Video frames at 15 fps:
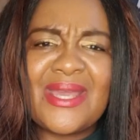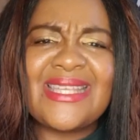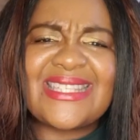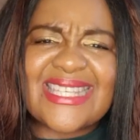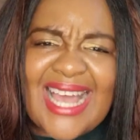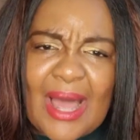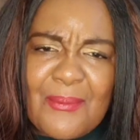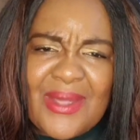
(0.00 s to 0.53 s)

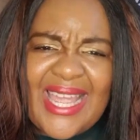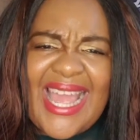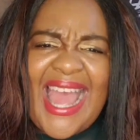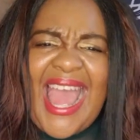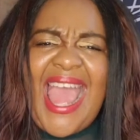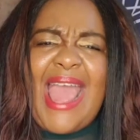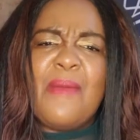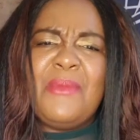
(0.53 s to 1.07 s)
It's coming
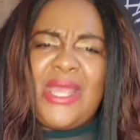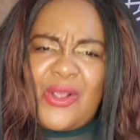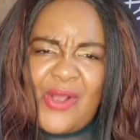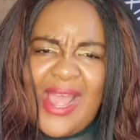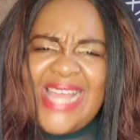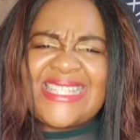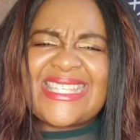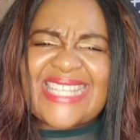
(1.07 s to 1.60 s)

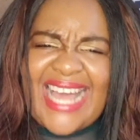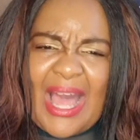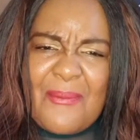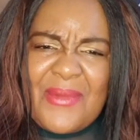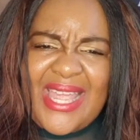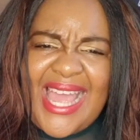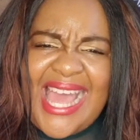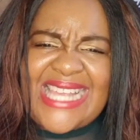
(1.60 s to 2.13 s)

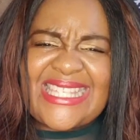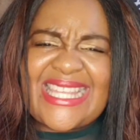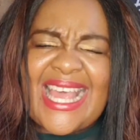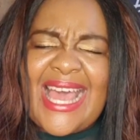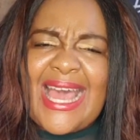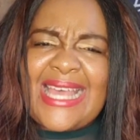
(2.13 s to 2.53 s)
as